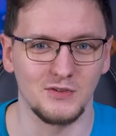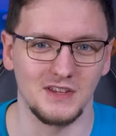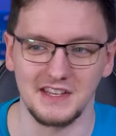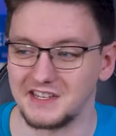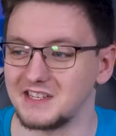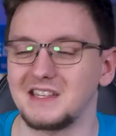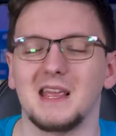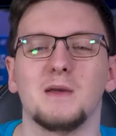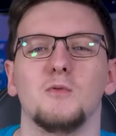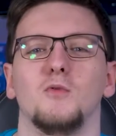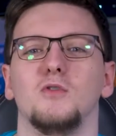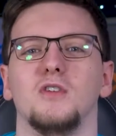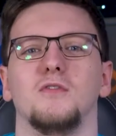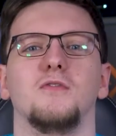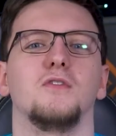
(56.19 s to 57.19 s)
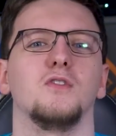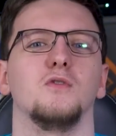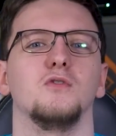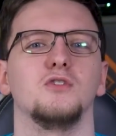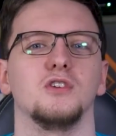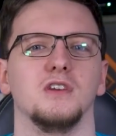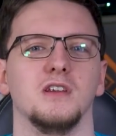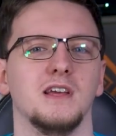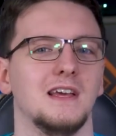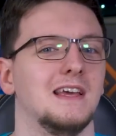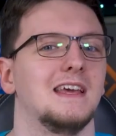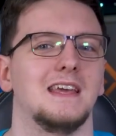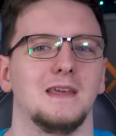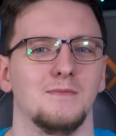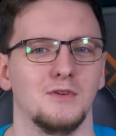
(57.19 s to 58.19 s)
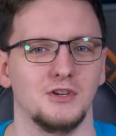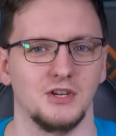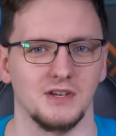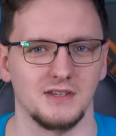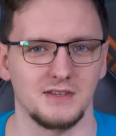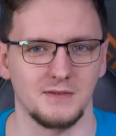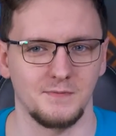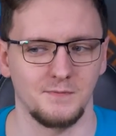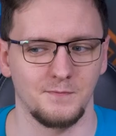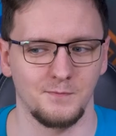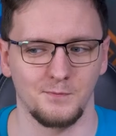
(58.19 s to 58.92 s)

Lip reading: the Stable Diffusion images.